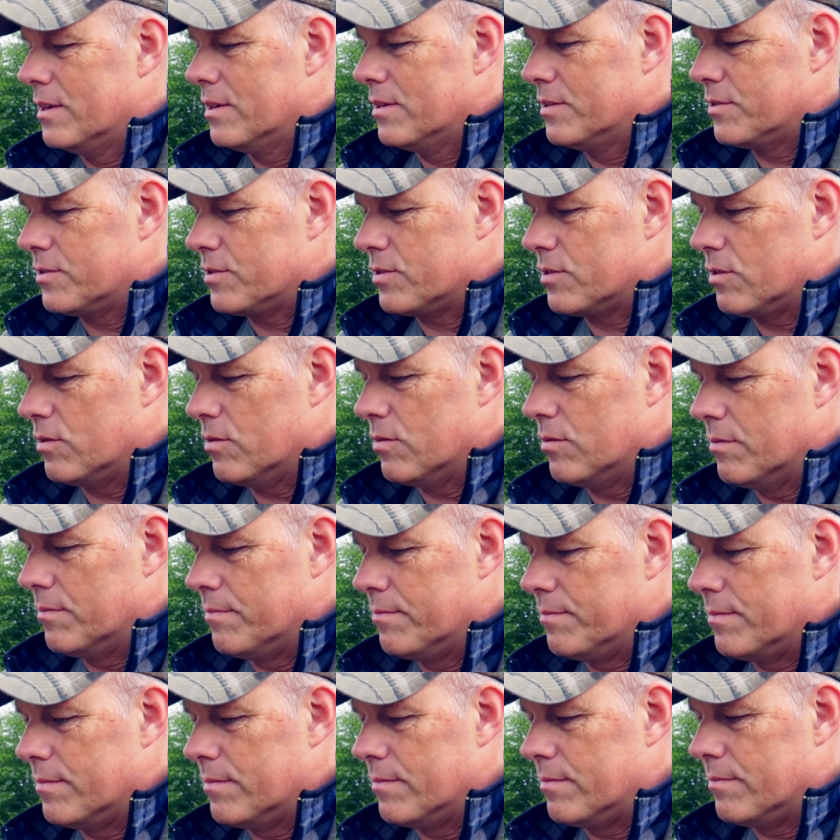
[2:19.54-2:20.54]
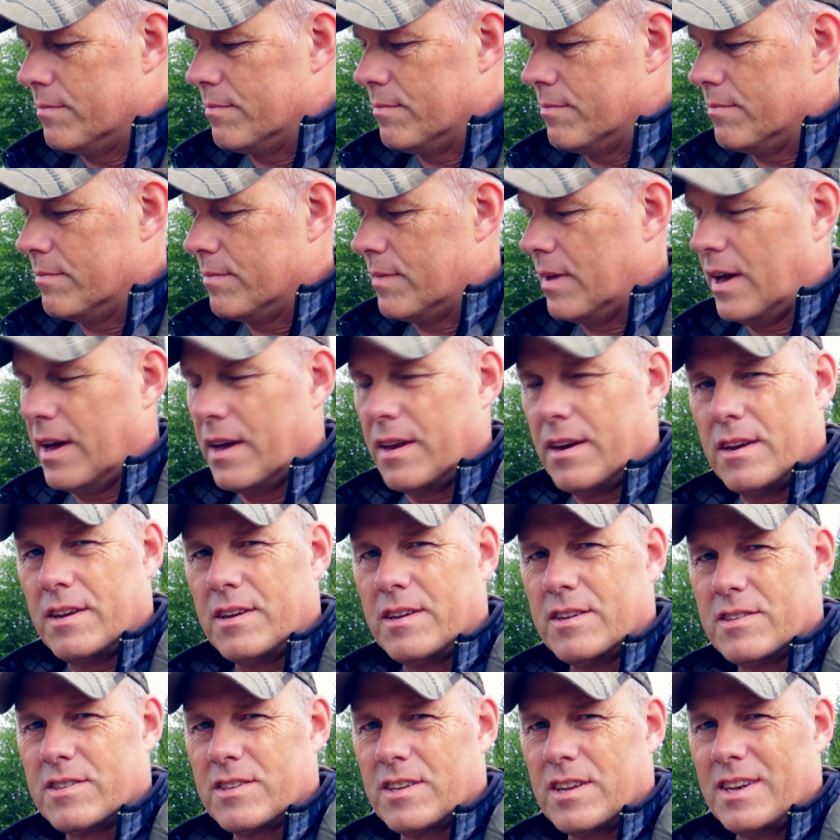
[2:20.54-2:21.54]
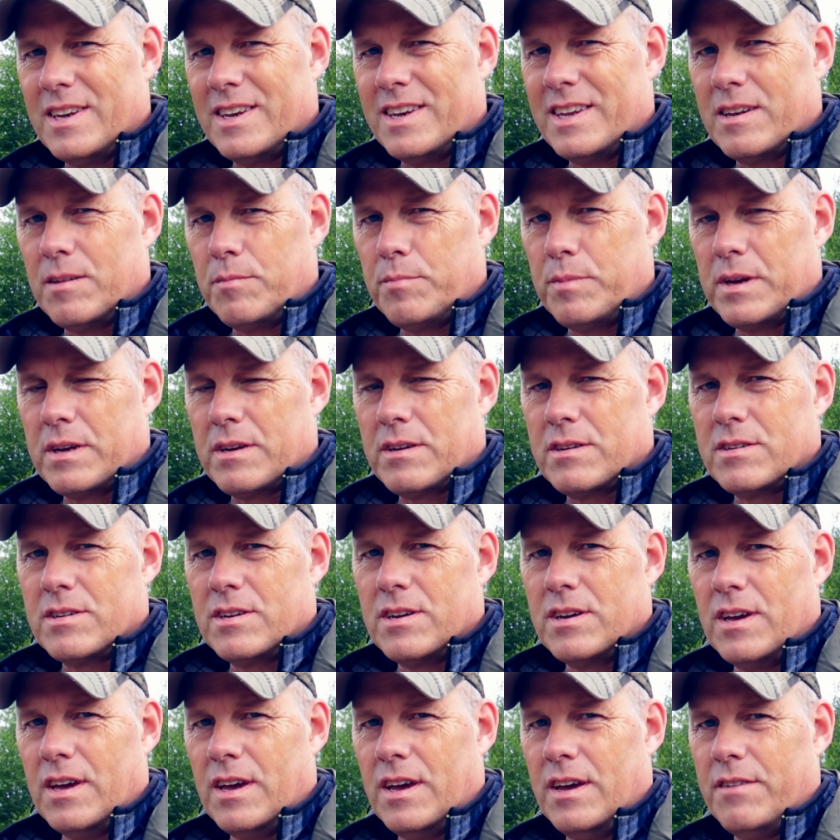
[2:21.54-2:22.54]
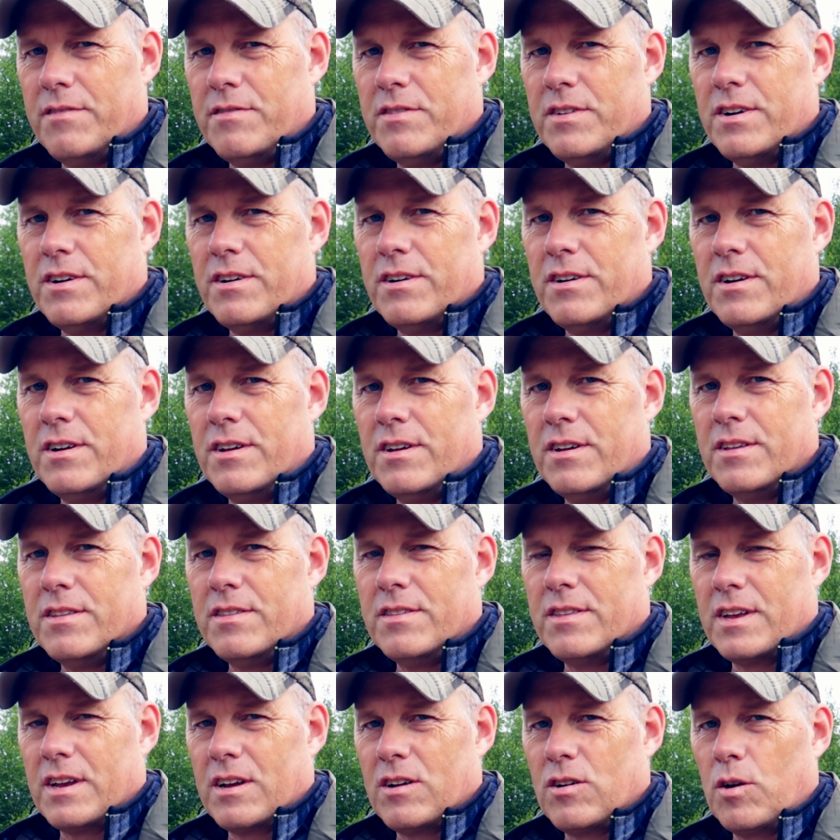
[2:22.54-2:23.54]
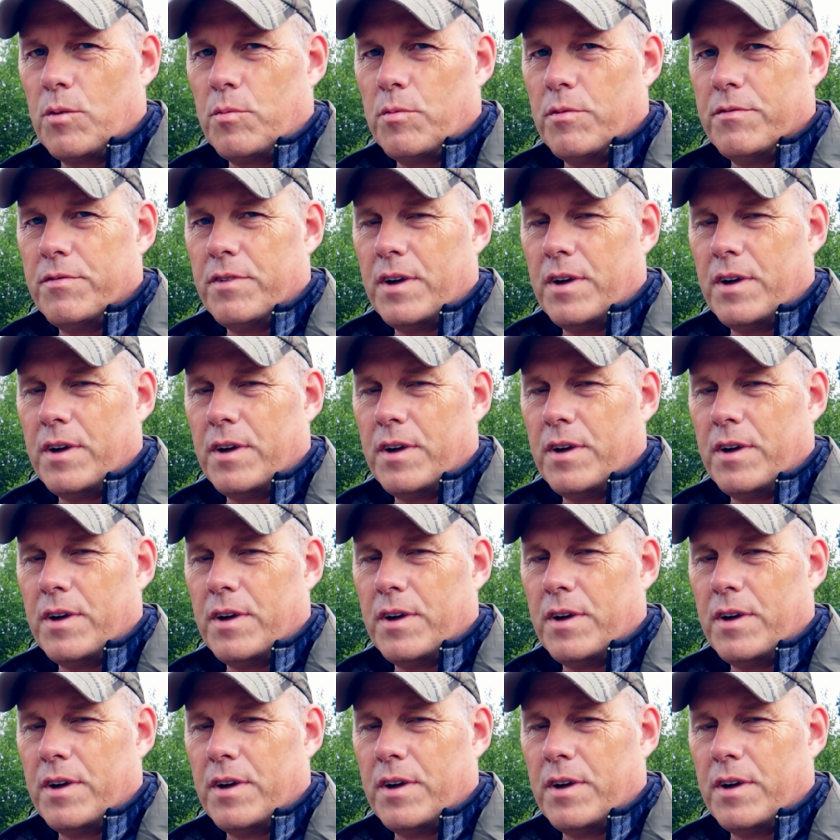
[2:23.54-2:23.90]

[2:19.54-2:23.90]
So, and it is a little bit heavier than carbon